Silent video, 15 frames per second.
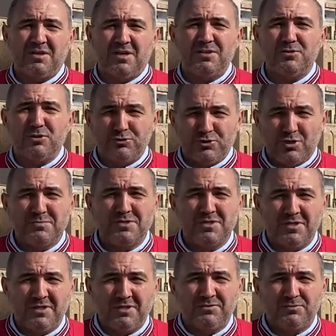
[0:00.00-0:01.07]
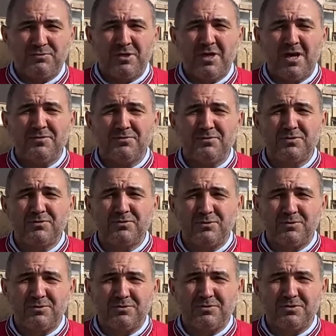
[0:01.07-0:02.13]
Anno Domini
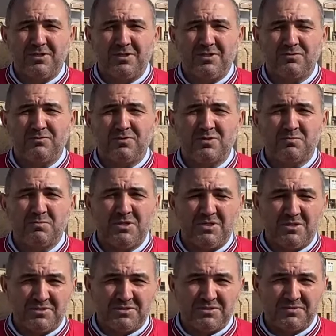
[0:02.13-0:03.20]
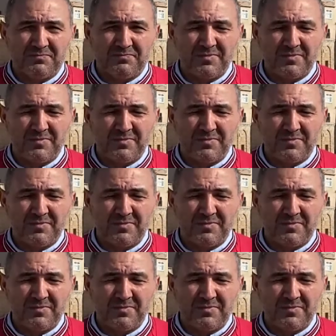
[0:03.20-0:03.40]
330, it was built.